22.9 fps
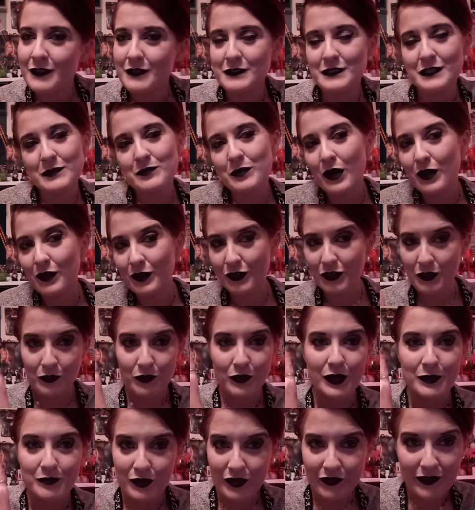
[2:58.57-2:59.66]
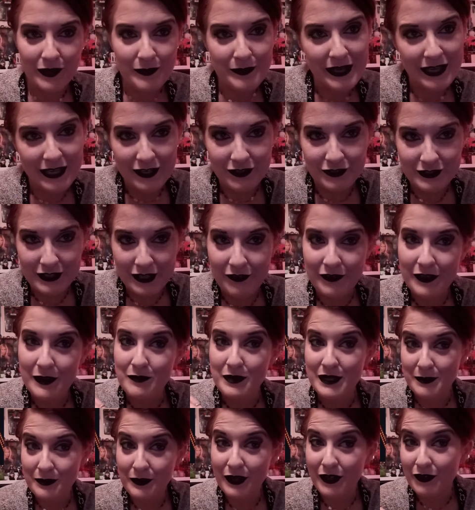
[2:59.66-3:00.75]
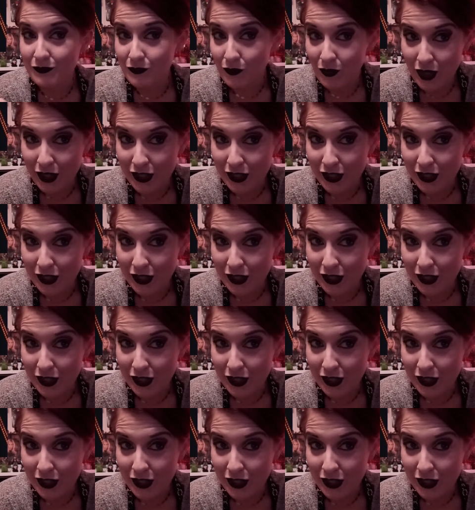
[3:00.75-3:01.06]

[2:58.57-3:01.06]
This is probably the one movie on my countdown that people have